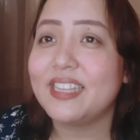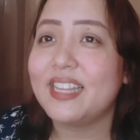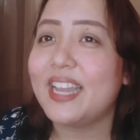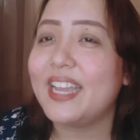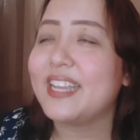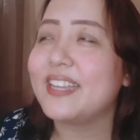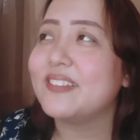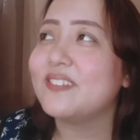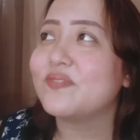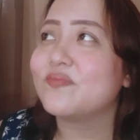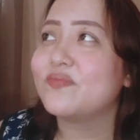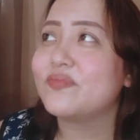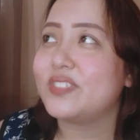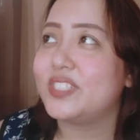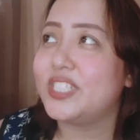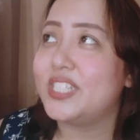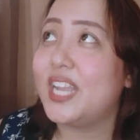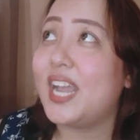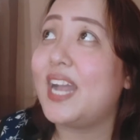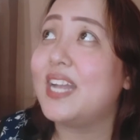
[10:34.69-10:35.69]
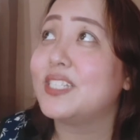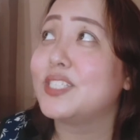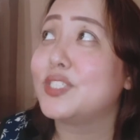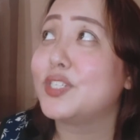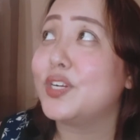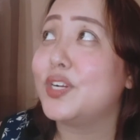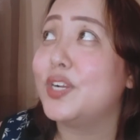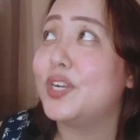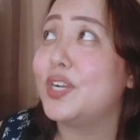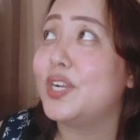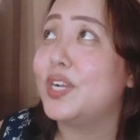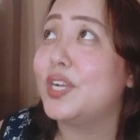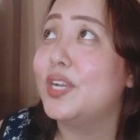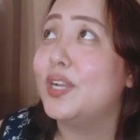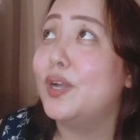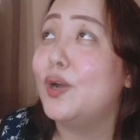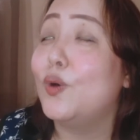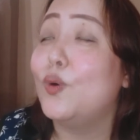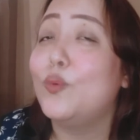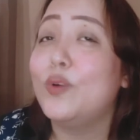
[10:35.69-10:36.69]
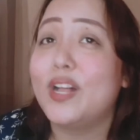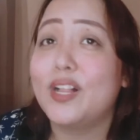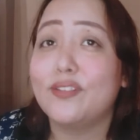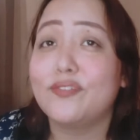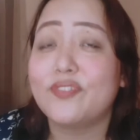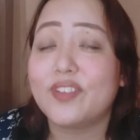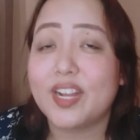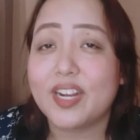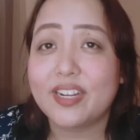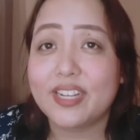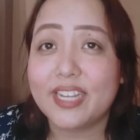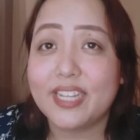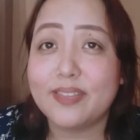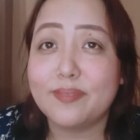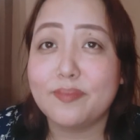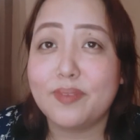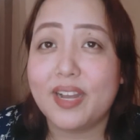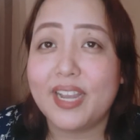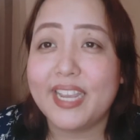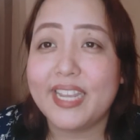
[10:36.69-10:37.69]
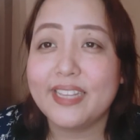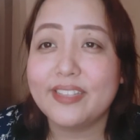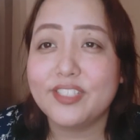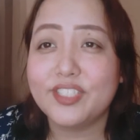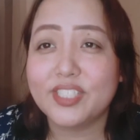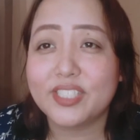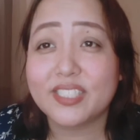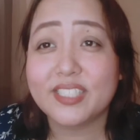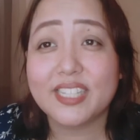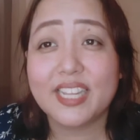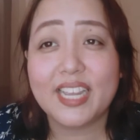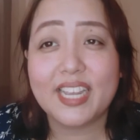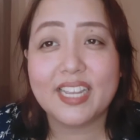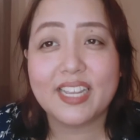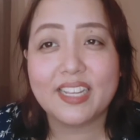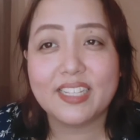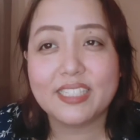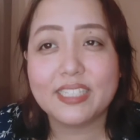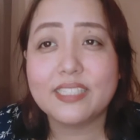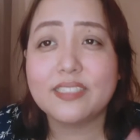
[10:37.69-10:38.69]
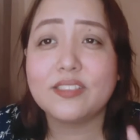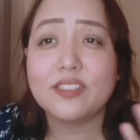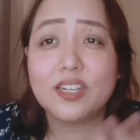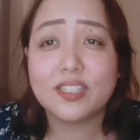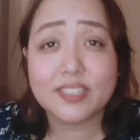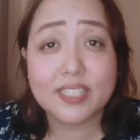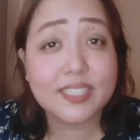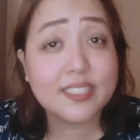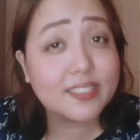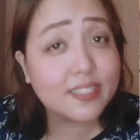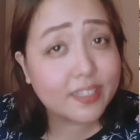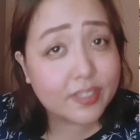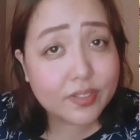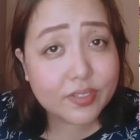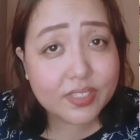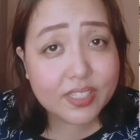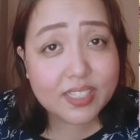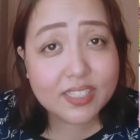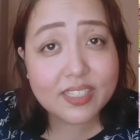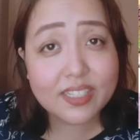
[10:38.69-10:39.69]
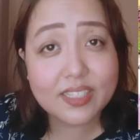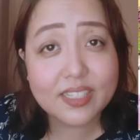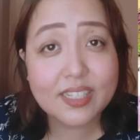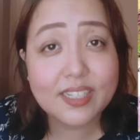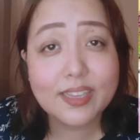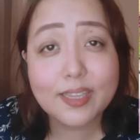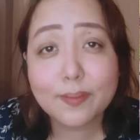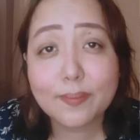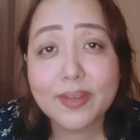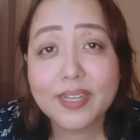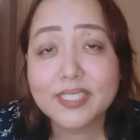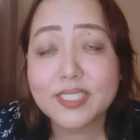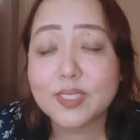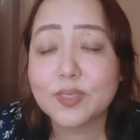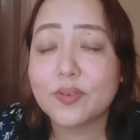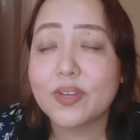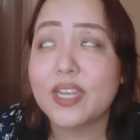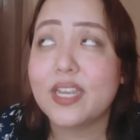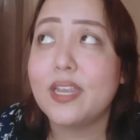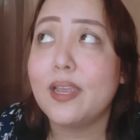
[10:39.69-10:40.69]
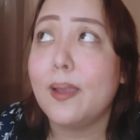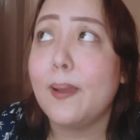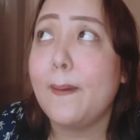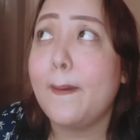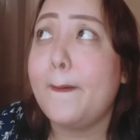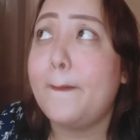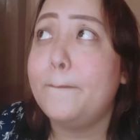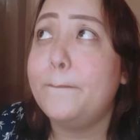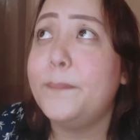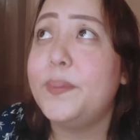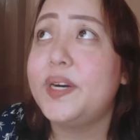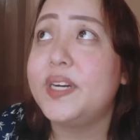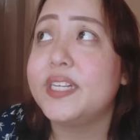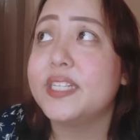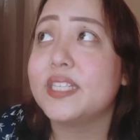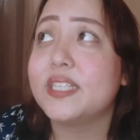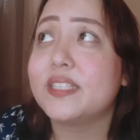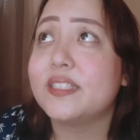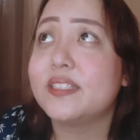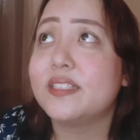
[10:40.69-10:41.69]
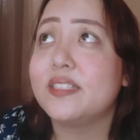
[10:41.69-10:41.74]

like she has her welfare in mind, just like not executed in the best way, but